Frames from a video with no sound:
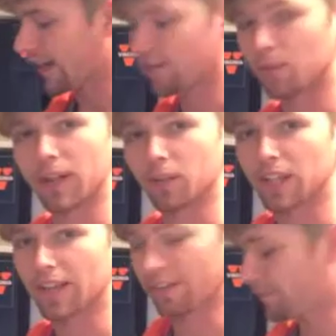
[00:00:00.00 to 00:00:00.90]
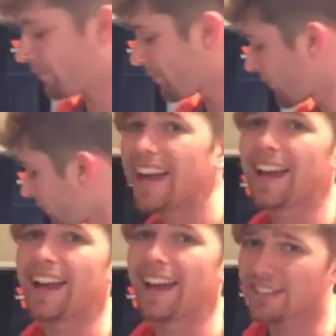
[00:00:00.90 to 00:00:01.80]
everybody will love it.
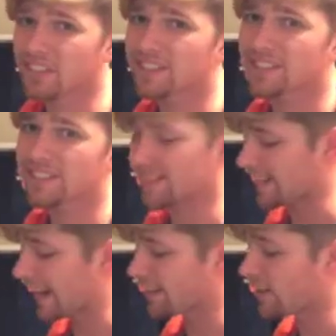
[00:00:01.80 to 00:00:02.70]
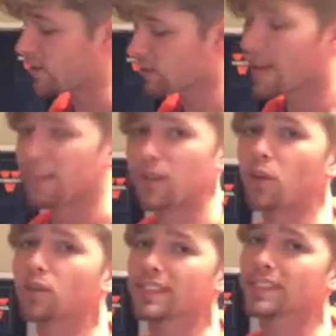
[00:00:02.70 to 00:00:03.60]
And just as a side note, the
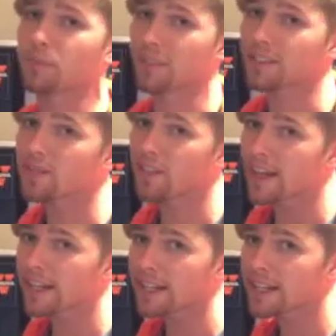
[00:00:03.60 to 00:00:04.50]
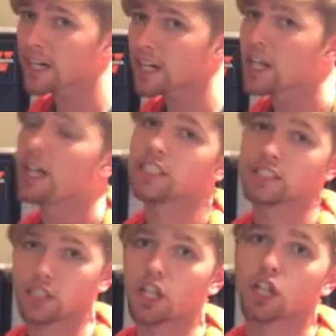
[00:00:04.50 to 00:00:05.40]
most expensive thing in here is
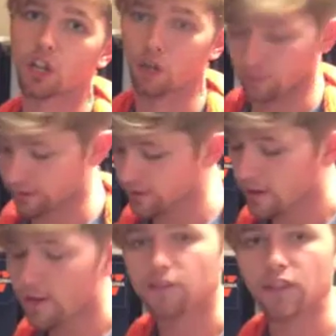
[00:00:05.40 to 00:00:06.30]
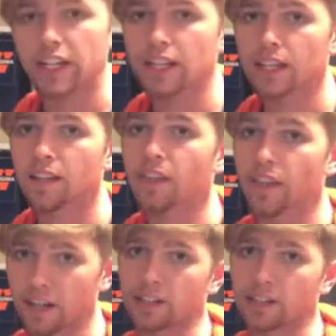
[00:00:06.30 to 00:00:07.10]
the cloves. Freaking, they're